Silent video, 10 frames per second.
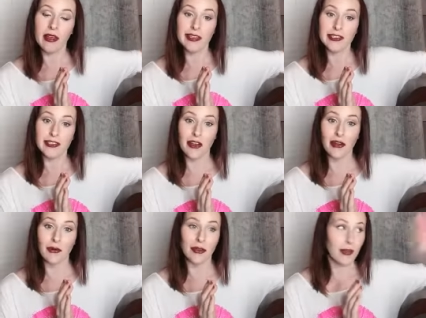
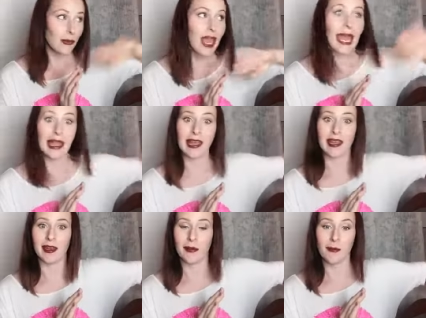So you
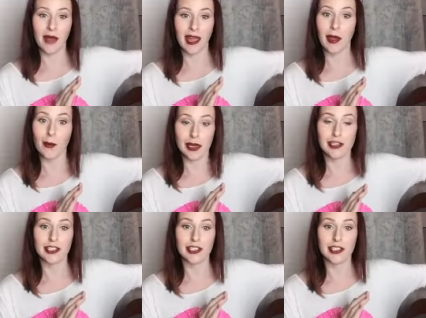can make a bunch